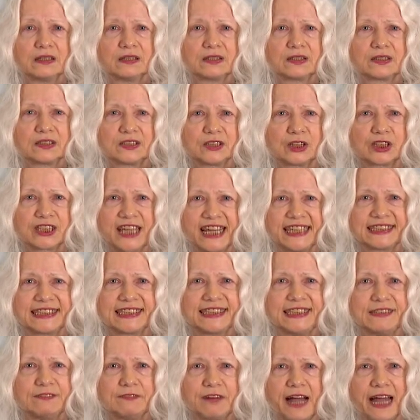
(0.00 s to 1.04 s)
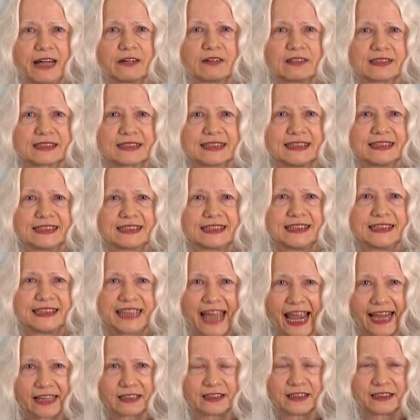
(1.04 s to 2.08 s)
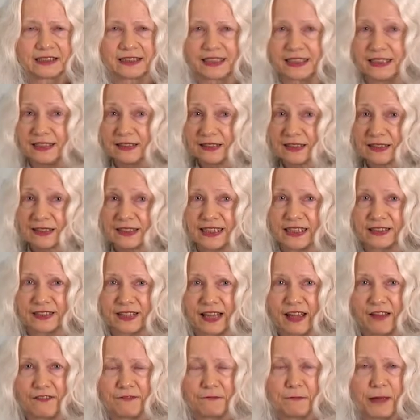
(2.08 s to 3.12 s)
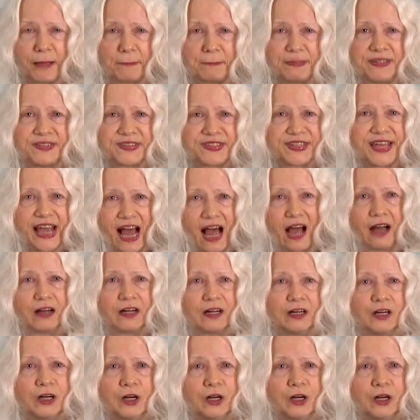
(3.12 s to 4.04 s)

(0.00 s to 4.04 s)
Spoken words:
The JC virus is detected in the CSF by PCR.